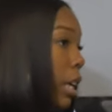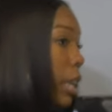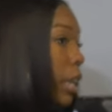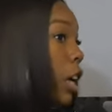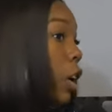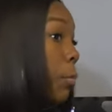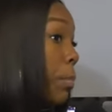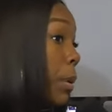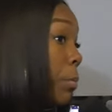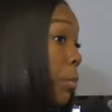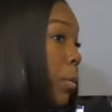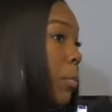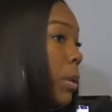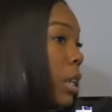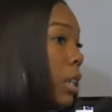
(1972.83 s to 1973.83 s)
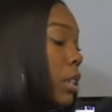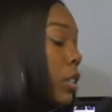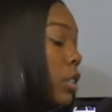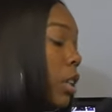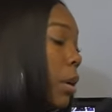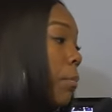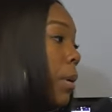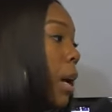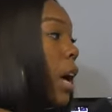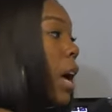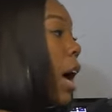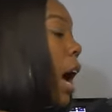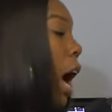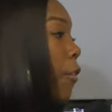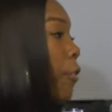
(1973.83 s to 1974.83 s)
and help people because some
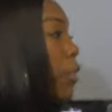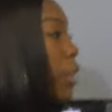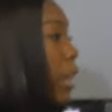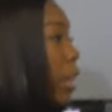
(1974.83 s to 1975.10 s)
I feel